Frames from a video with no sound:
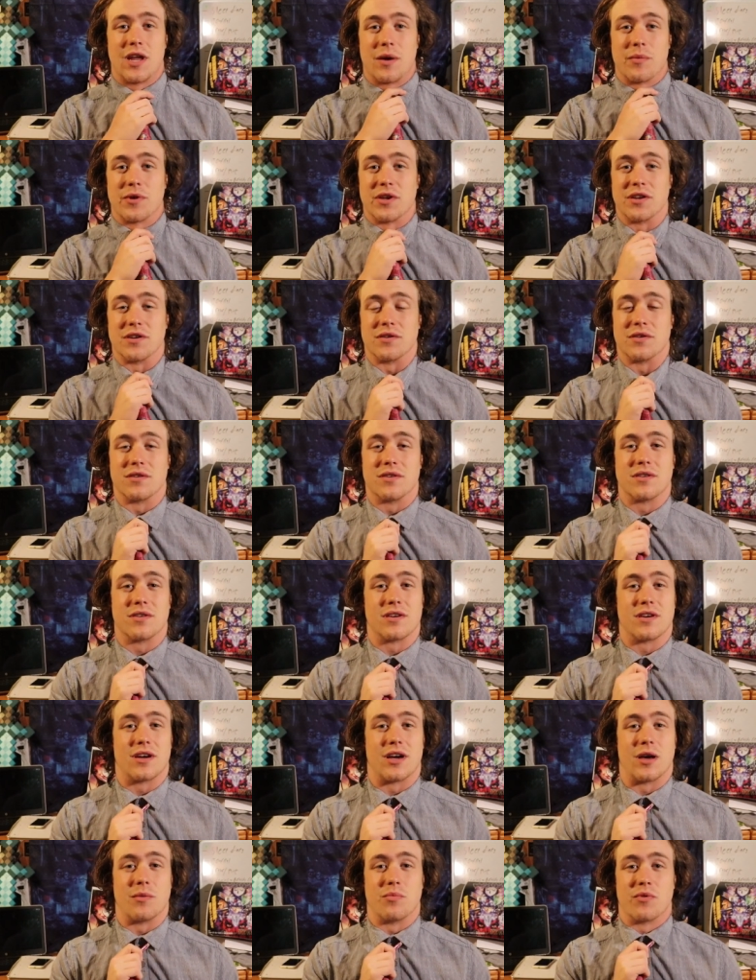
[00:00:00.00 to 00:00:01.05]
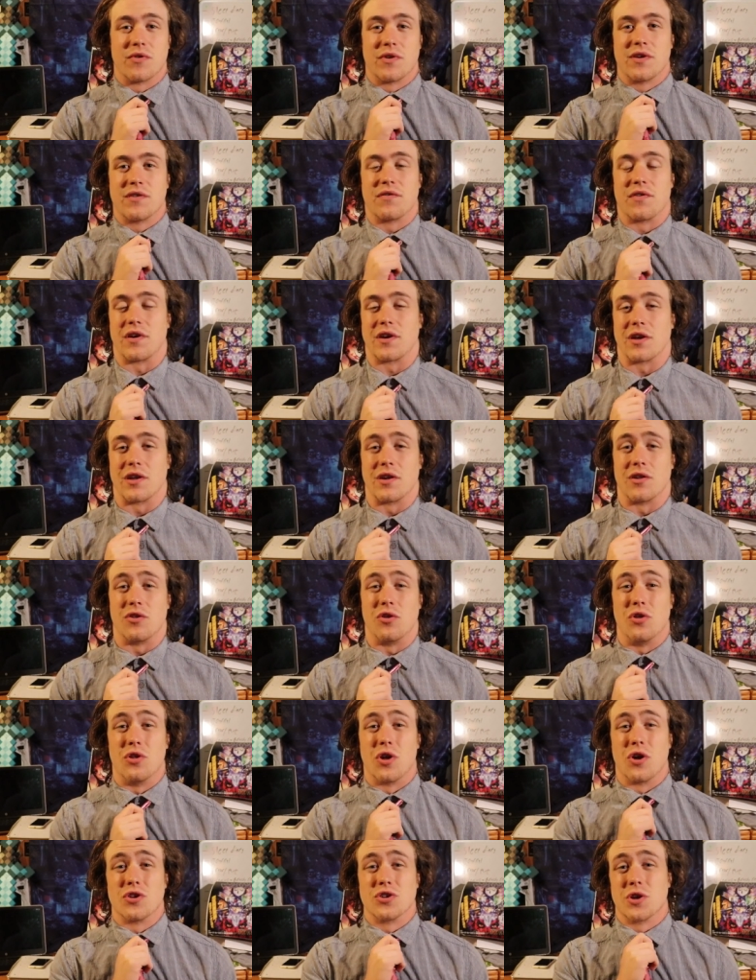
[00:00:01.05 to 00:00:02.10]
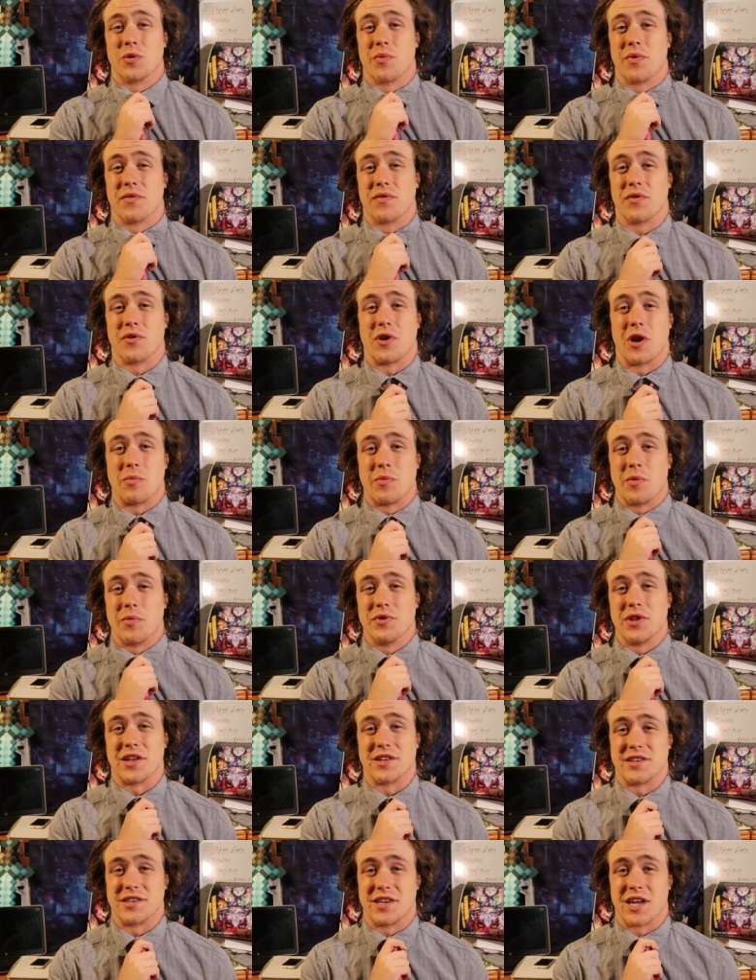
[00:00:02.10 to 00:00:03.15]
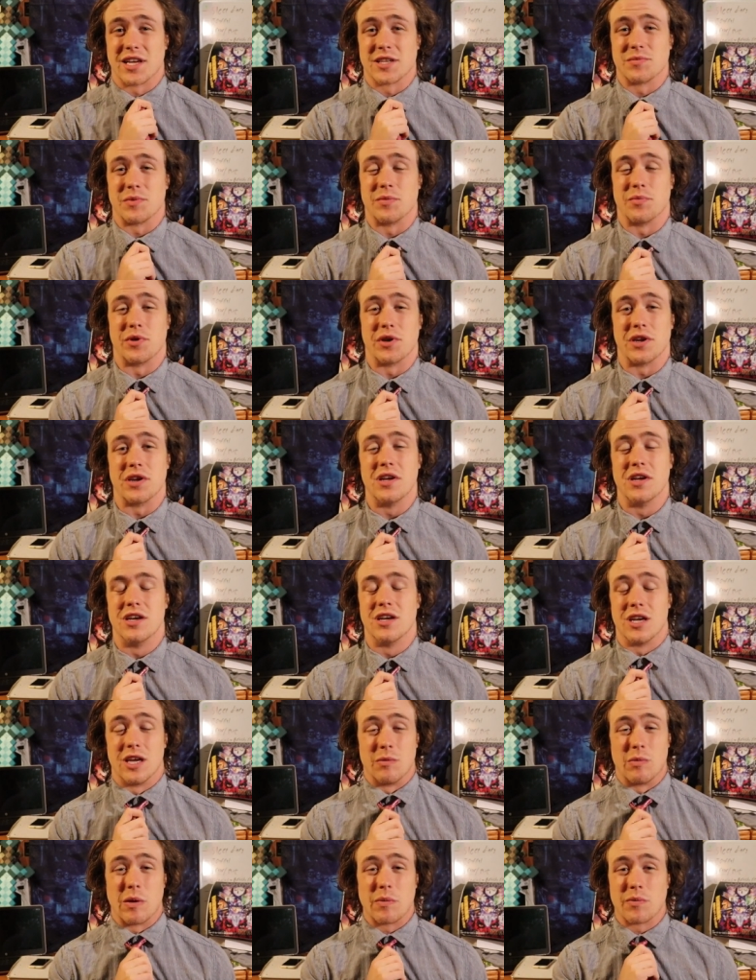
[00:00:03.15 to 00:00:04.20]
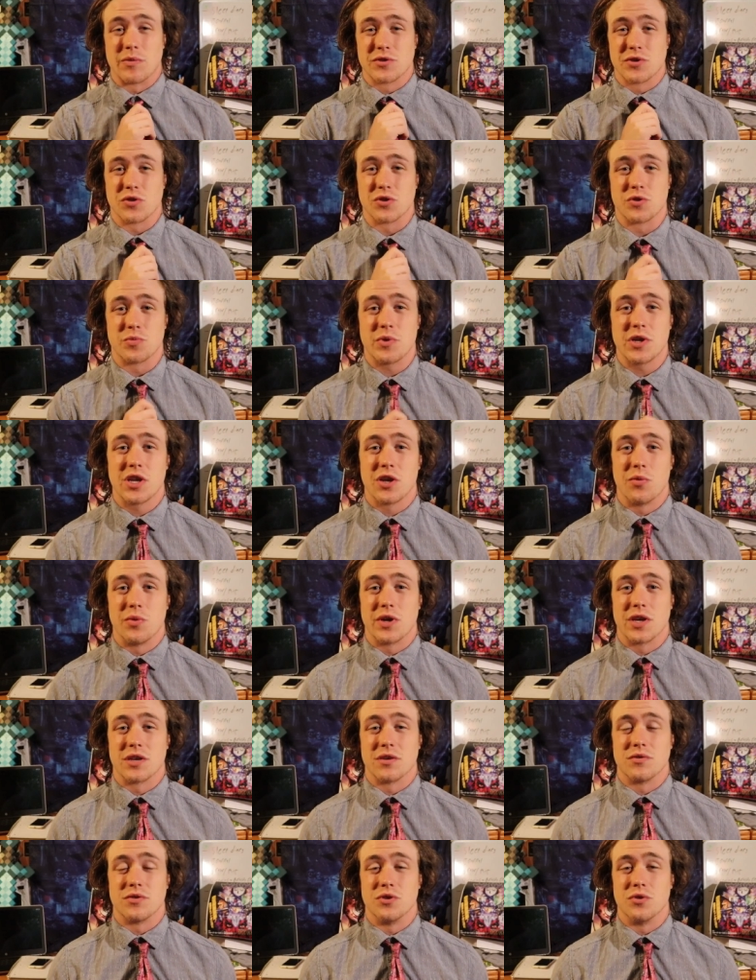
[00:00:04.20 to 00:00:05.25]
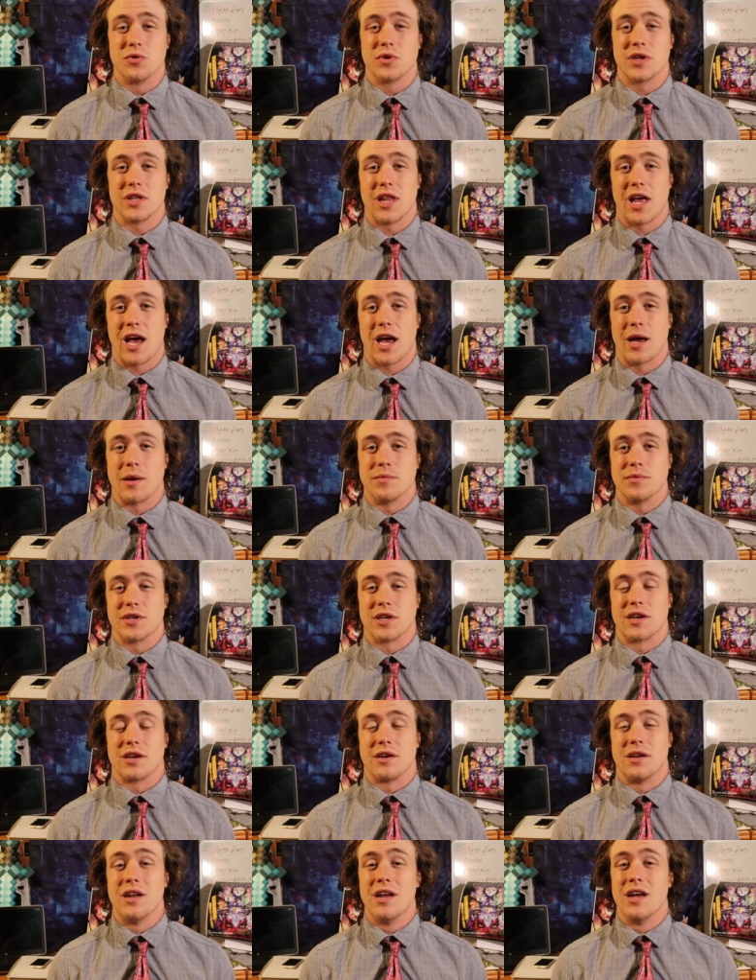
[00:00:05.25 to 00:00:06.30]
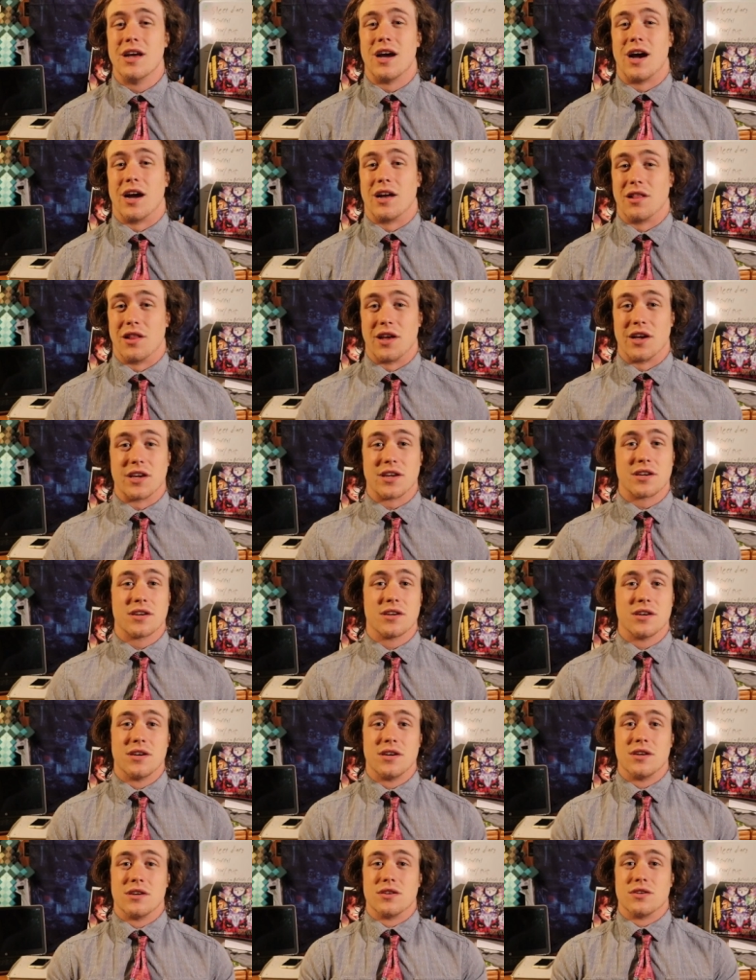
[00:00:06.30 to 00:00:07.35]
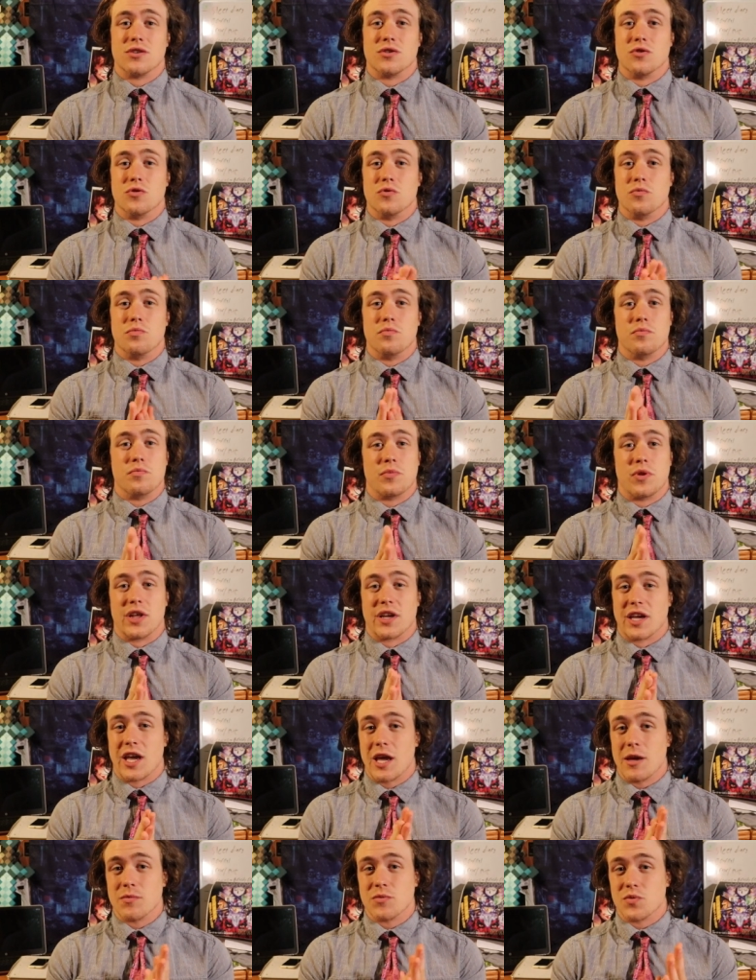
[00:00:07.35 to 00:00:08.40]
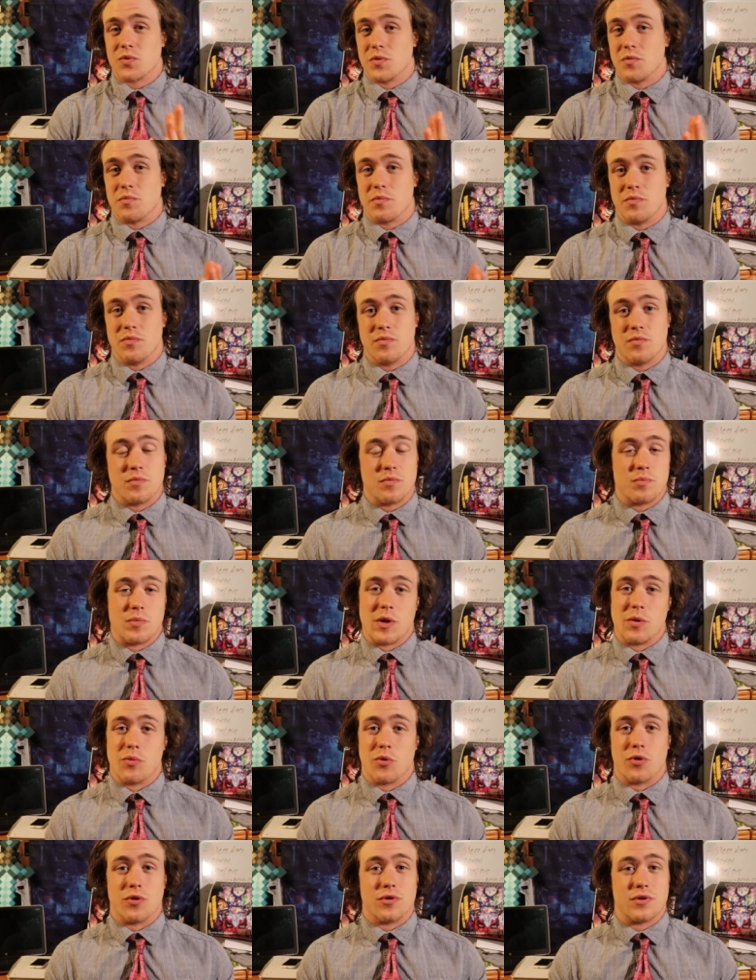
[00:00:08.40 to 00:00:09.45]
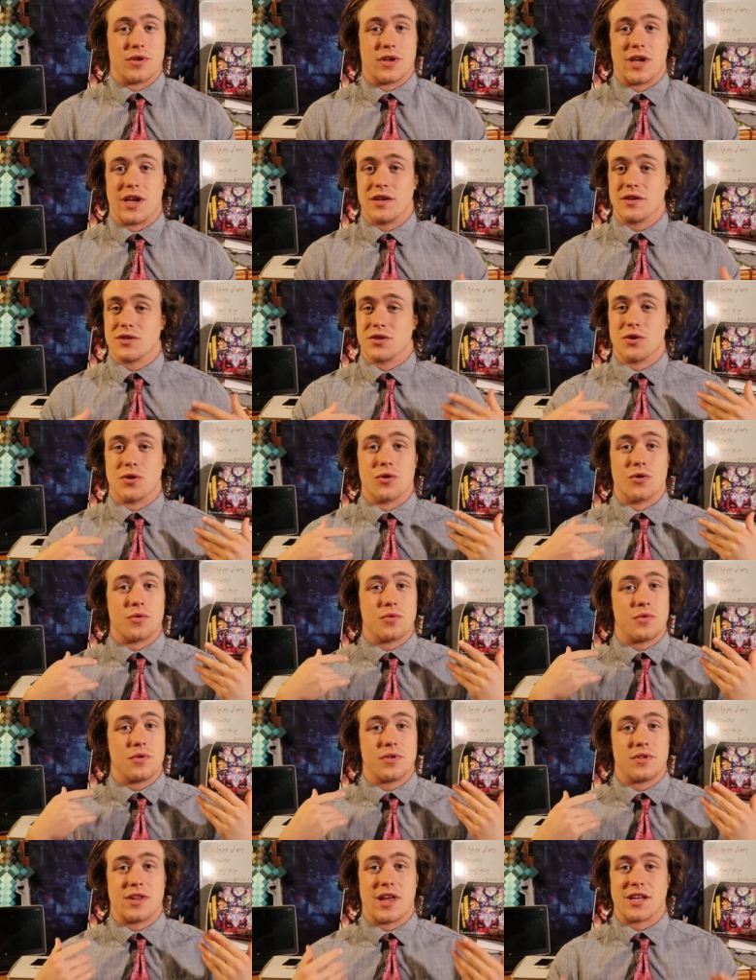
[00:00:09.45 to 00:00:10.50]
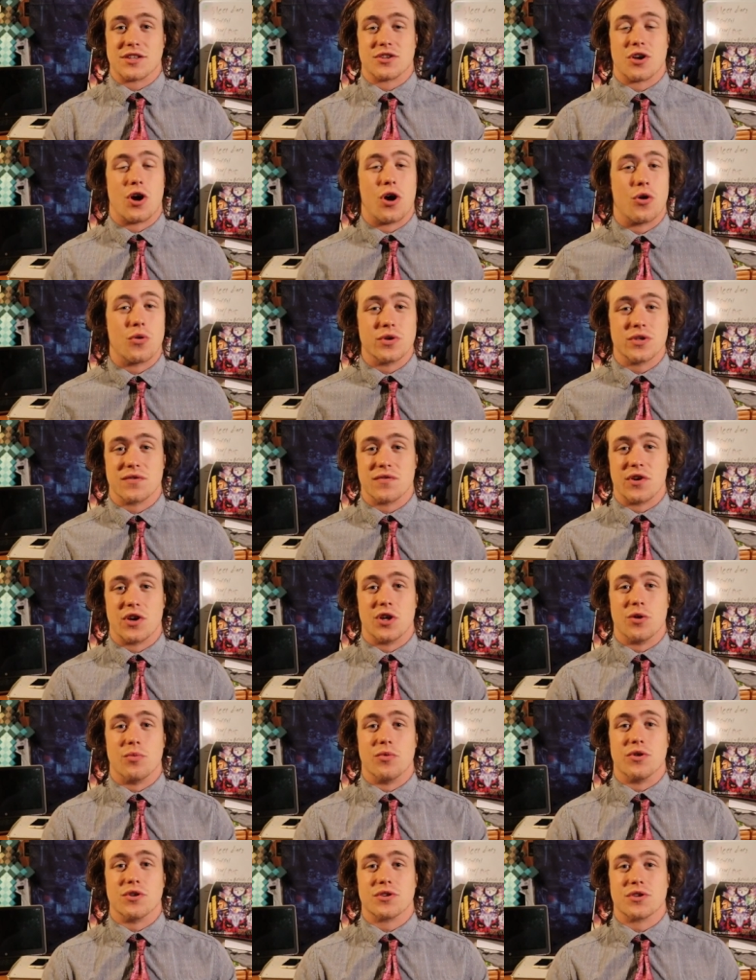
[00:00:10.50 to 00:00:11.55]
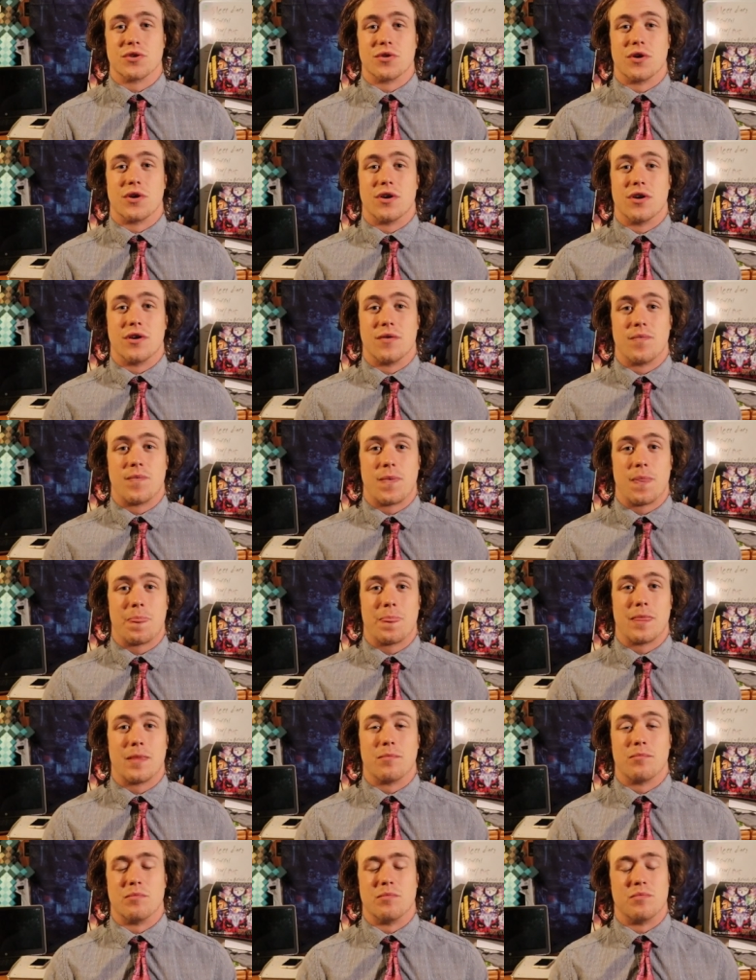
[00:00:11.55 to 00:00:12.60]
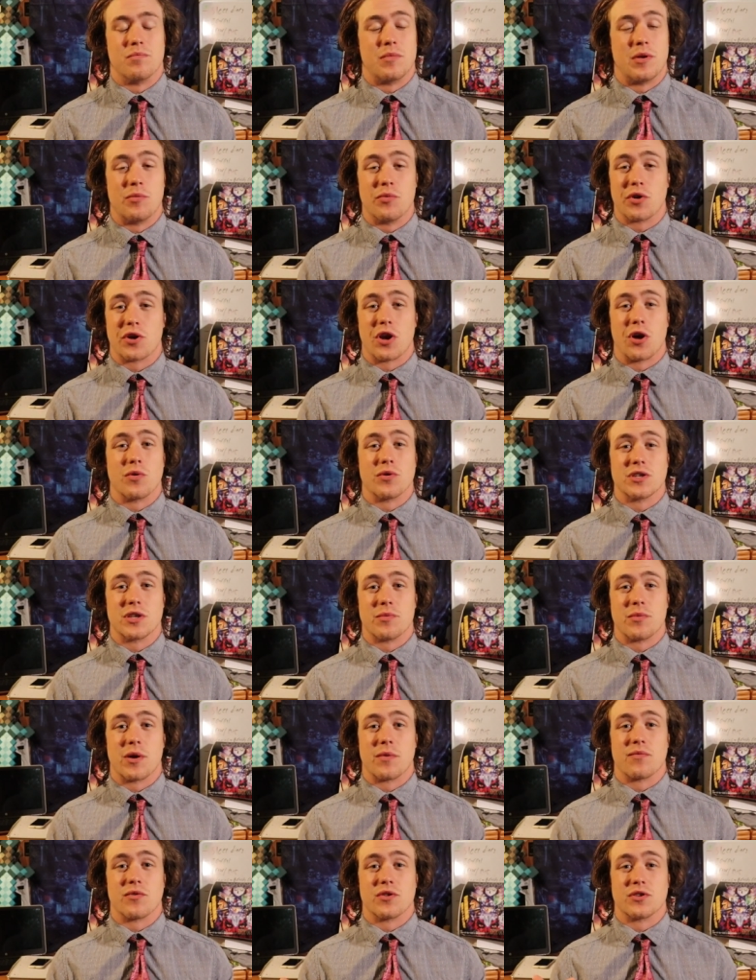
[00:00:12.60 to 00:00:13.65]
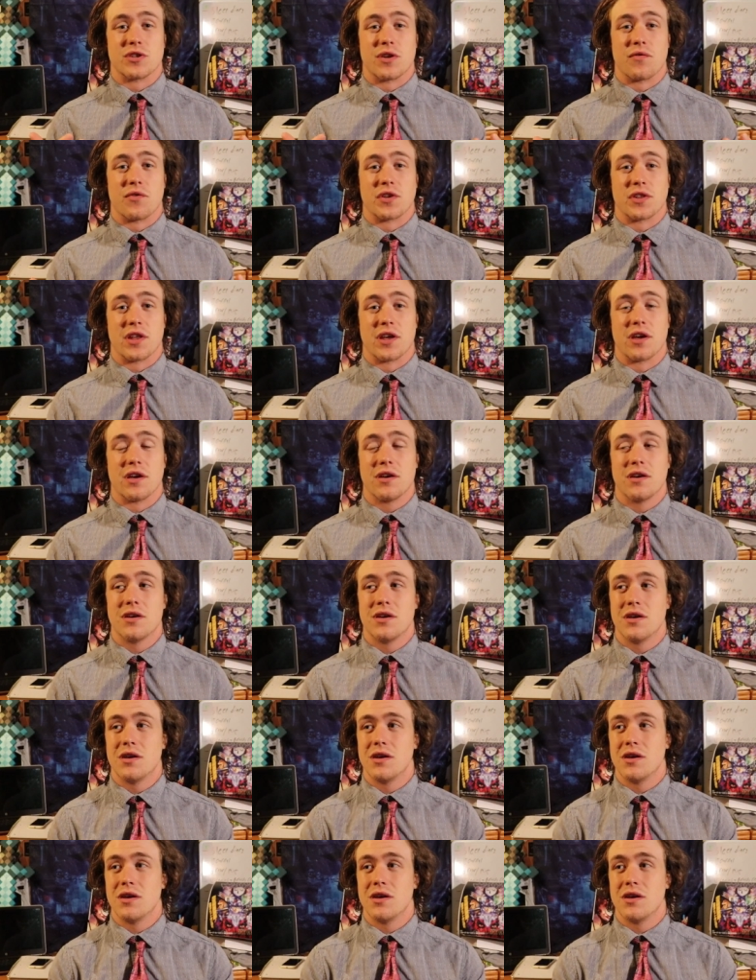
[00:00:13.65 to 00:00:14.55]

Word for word: I mean, I if I get a little larger, I prefer not people not to text me, but if me up on social media. We can do collabs, and I like to play games with people, so that's always available. So people can always hit me up for stuff like that.